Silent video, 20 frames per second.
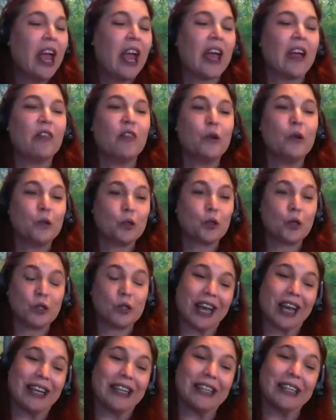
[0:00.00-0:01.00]
And those
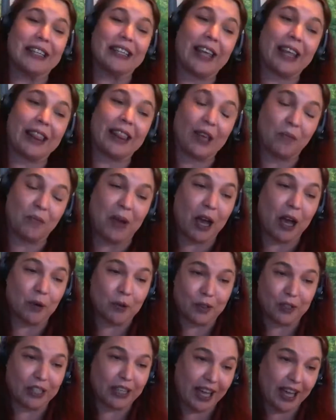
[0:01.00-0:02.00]
girls, I didn't let them
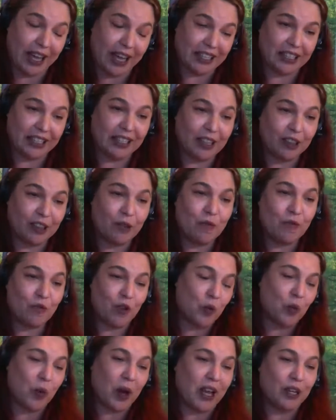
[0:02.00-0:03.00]
out today. I didn't let them
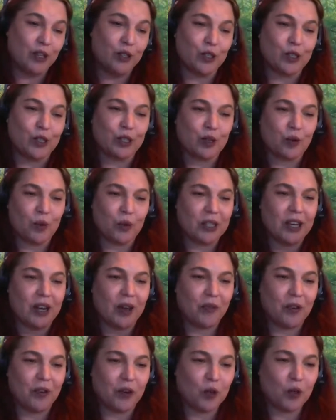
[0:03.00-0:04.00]
free range because I wasn't
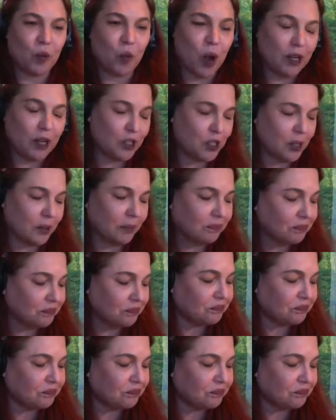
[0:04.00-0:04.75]
out there to watch them.